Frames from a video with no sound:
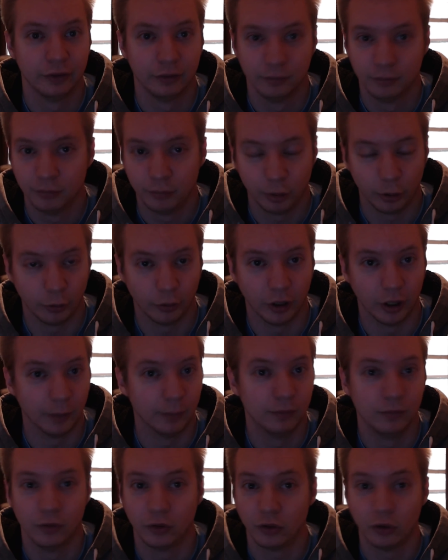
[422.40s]
program.
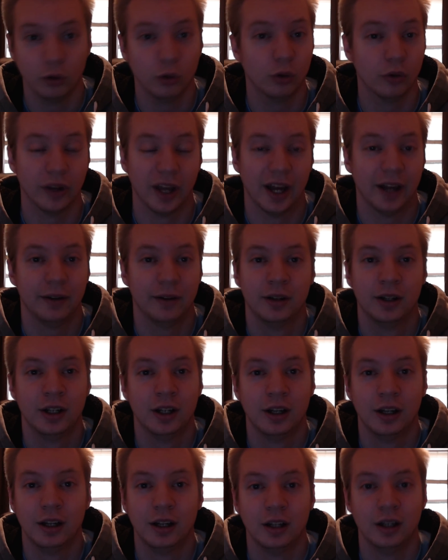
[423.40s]
Just Google that.
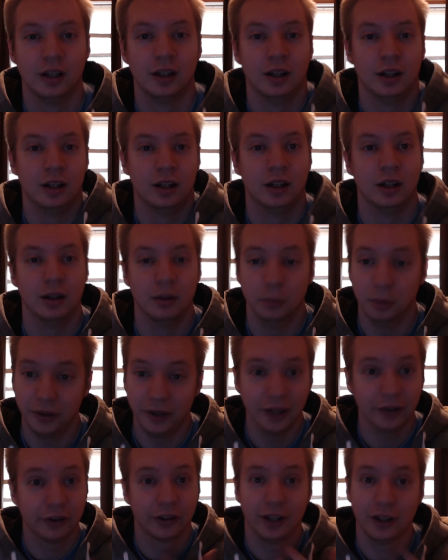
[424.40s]
But
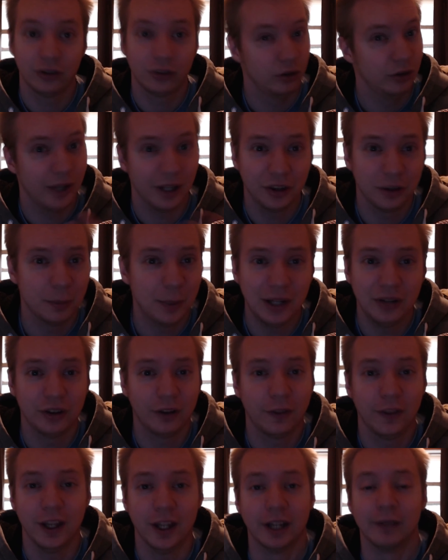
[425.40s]
that's a basic
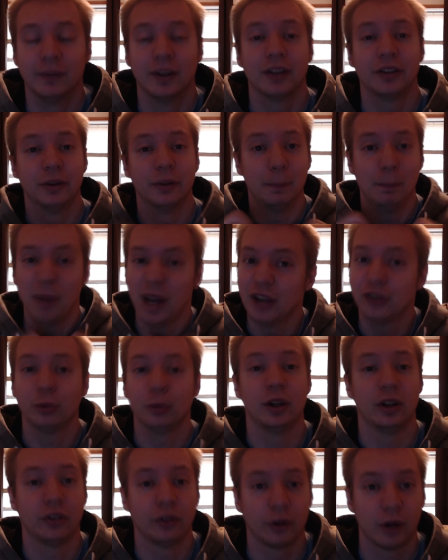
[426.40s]
thing. That's the best way
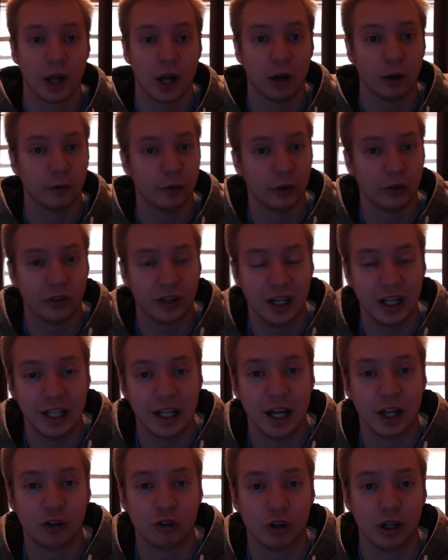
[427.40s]
to start out if you're a skinny
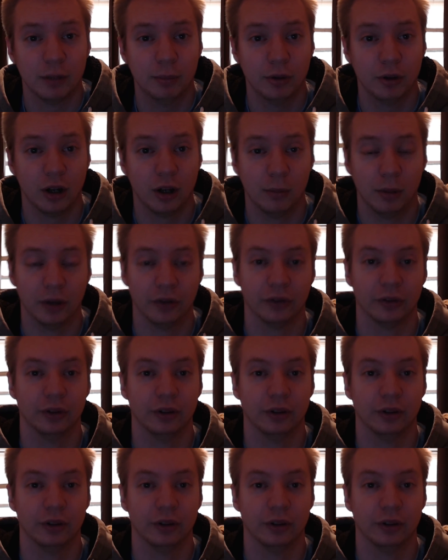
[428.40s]
guy trying to put on muscle.